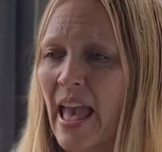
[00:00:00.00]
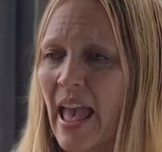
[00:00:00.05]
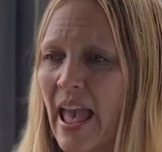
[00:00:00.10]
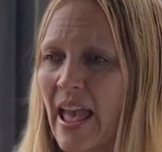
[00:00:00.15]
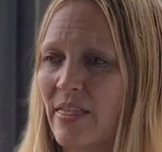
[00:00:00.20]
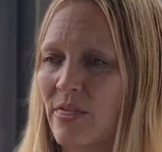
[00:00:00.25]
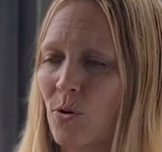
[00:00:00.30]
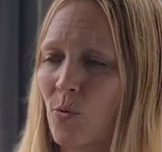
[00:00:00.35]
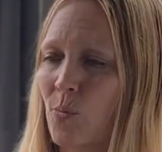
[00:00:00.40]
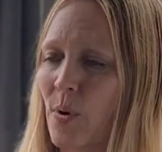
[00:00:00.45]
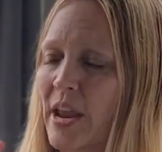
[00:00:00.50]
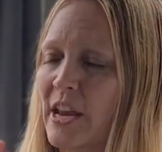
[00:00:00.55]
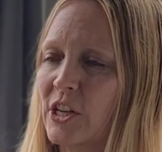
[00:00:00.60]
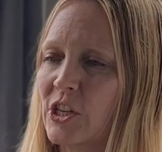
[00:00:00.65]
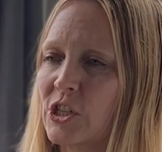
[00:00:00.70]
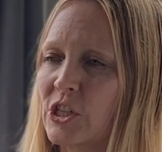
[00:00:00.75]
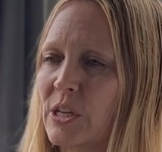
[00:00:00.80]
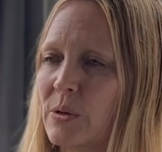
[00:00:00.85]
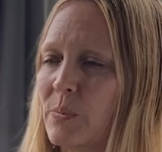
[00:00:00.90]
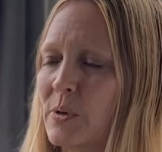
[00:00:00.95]
And the way
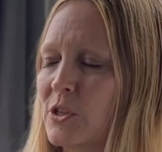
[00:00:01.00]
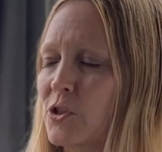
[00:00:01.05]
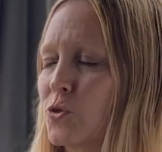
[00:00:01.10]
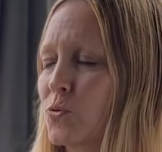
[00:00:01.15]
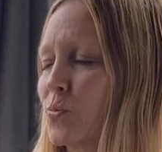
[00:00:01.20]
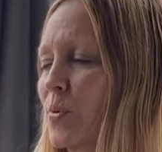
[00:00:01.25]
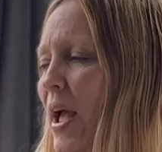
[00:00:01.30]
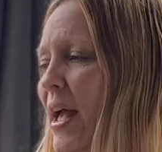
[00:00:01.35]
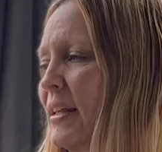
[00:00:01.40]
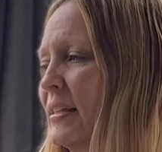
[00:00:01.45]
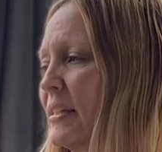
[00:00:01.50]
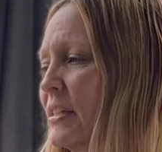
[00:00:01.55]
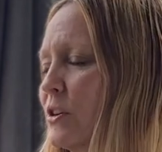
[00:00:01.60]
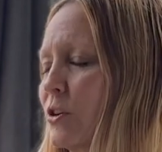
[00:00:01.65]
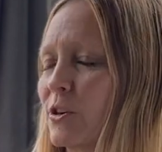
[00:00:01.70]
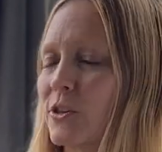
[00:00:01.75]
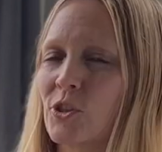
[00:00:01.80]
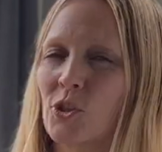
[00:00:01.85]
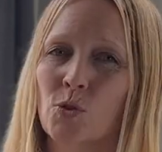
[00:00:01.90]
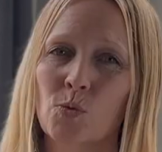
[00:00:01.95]
she would dress in
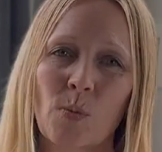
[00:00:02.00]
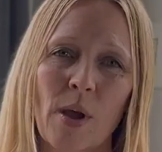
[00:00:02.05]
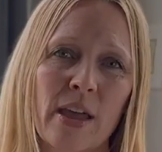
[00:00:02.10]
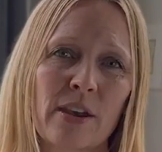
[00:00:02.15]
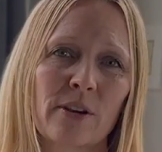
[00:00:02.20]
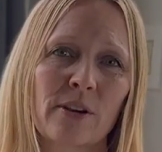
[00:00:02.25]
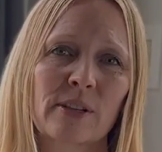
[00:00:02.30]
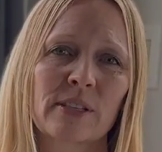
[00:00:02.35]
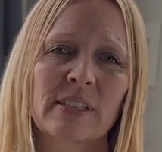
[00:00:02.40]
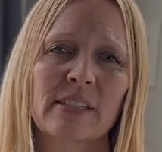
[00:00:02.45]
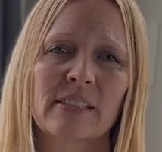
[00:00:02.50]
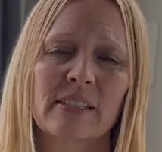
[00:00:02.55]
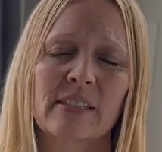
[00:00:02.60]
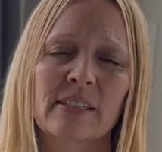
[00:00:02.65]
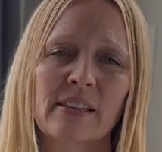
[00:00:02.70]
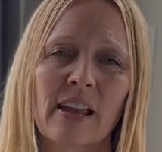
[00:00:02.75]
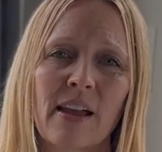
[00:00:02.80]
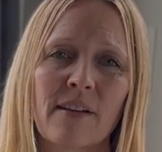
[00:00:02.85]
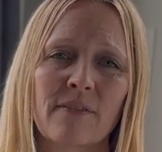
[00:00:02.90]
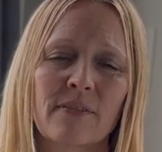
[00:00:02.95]
her sweaters and
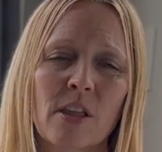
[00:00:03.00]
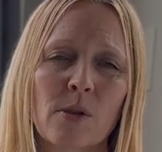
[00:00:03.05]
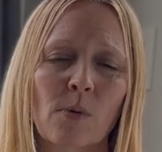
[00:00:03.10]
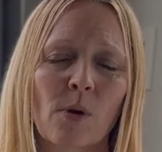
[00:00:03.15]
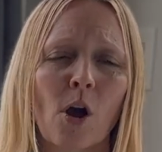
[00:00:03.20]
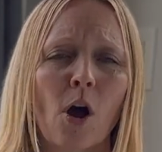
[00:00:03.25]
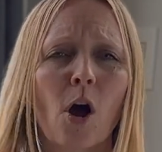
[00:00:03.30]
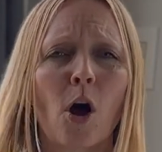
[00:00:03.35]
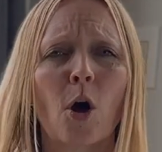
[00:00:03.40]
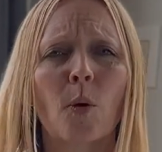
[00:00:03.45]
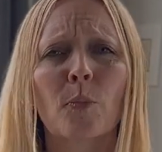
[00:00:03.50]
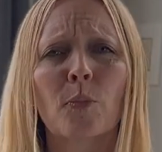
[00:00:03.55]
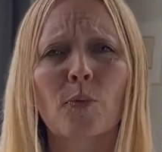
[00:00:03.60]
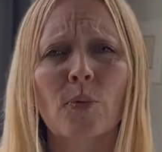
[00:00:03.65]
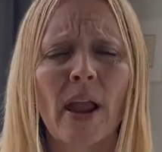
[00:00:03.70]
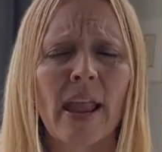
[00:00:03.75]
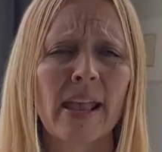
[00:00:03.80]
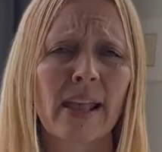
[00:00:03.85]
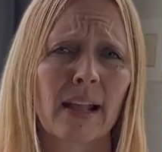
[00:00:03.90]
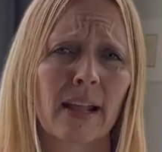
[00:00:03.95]
stuff, they were all
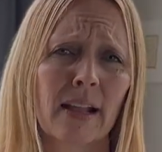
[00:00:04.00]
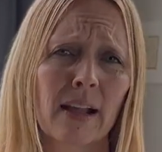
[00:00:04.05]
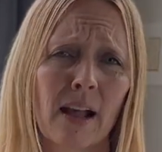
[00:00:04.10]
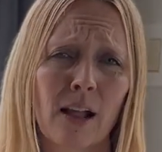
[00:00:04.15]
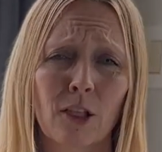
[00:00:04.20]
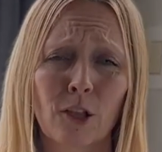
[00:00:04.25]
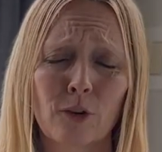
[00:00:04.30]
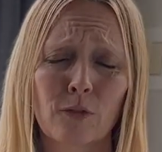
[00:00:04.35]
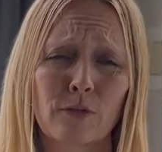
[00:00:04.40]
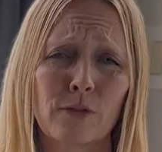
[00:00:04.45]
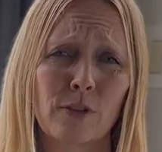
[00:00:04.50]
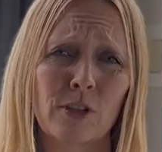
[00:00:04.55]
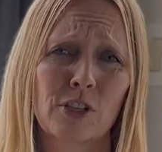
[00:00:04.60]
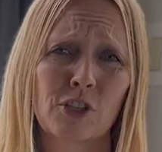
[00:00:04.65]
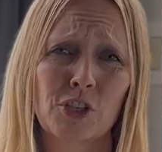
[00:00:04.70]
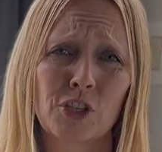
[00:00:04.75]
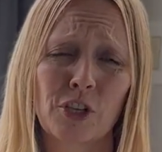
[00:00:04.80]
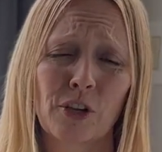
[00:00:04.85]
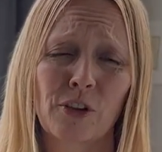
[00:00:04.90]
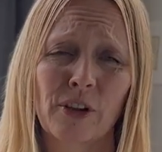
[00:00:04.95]
bright and colorful and
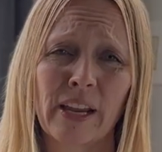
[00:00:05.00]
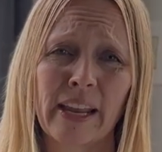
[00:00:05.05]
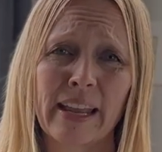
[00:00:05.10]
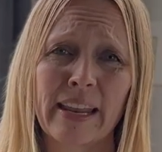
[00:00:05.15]
cheery.